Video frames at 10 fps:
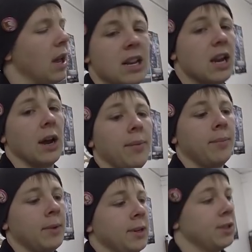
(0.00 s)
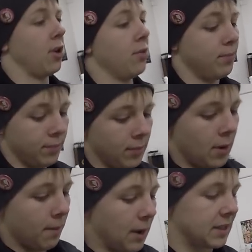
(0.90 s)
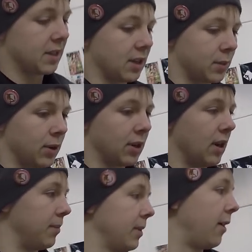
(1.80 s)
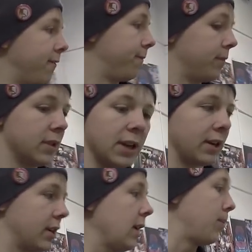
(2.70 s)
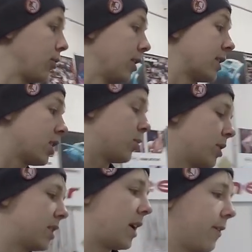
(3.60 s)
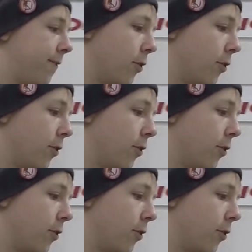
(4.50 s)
and yeah. So basically, I've done a couple things. I just wanted to start